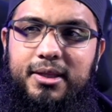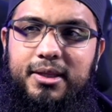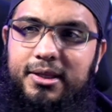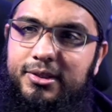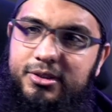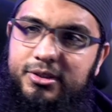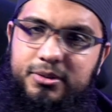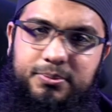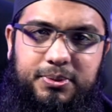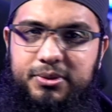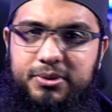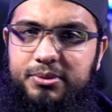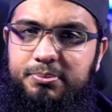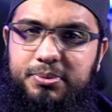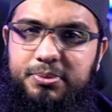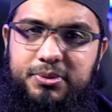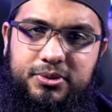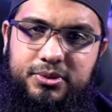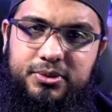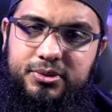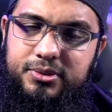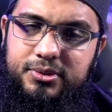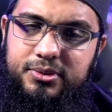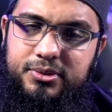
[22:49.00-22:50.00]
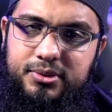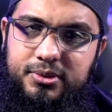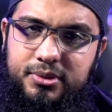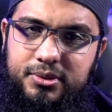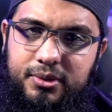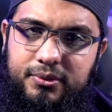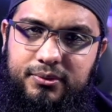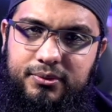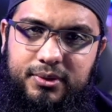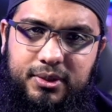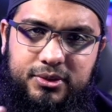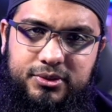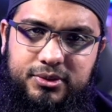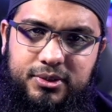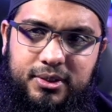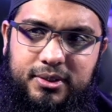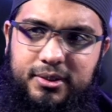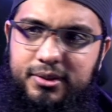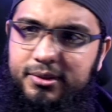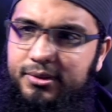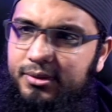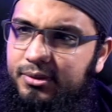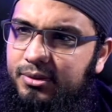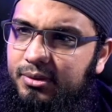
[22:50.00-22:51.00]
and that's the position of the
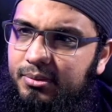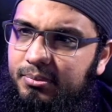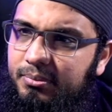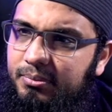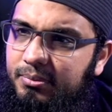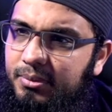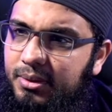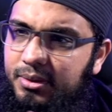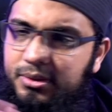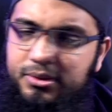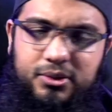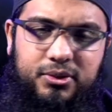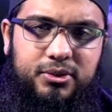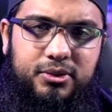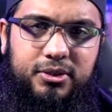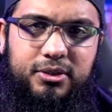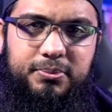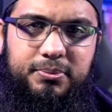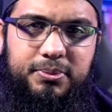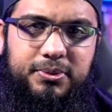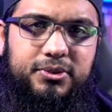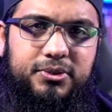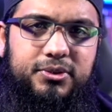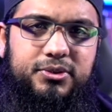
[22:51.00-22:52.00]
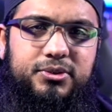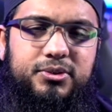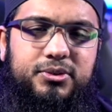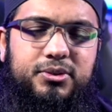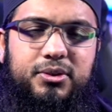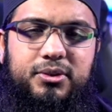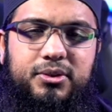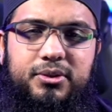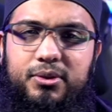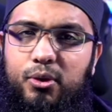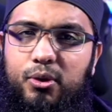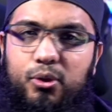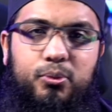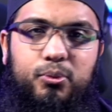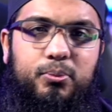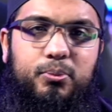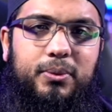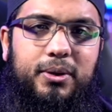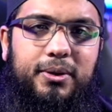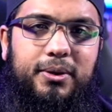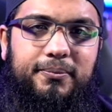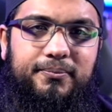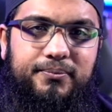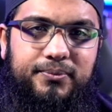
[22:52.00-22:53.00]
ash'aris it's the majority position in the
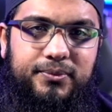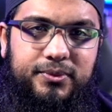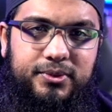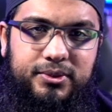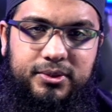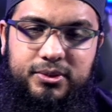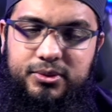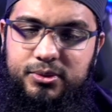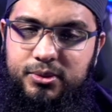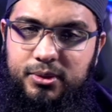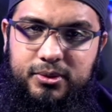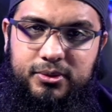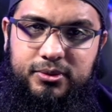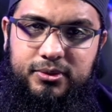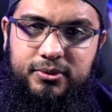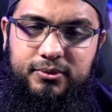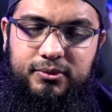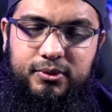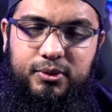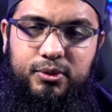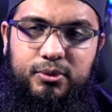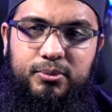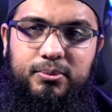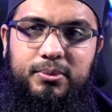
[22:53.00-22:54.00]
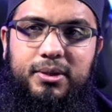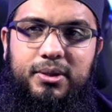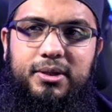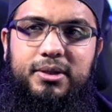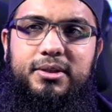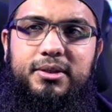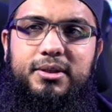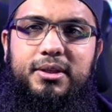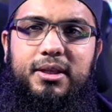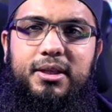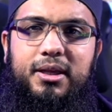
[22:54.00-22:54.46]
ummah the scholars of the Ummah.